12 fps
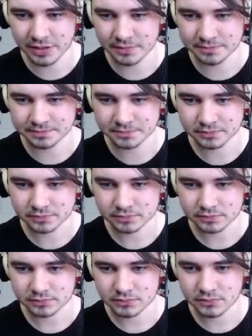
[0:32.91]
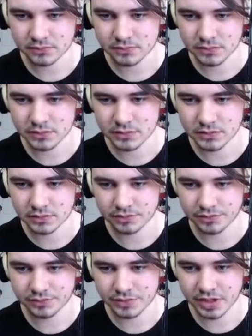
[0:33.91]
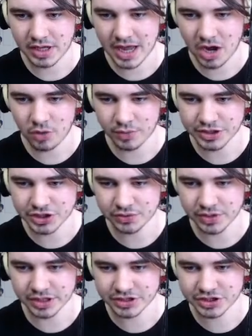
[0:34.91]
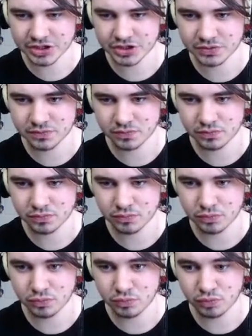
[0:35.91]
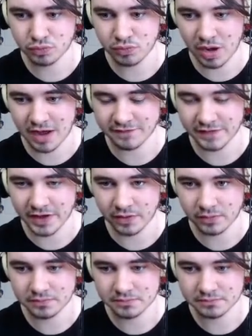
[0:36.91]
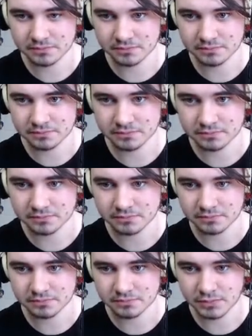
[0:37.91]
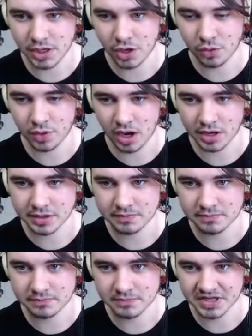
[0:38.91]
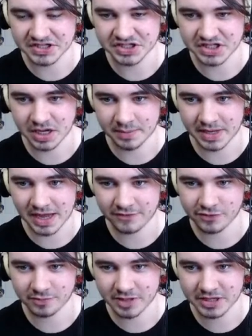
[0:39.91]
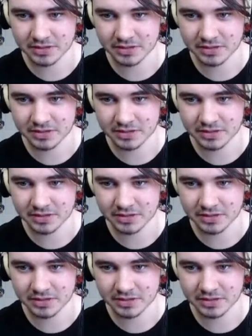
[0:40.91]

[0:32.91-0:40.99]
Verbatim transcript: How we do this. I fell. Oh god. Is he coming after me?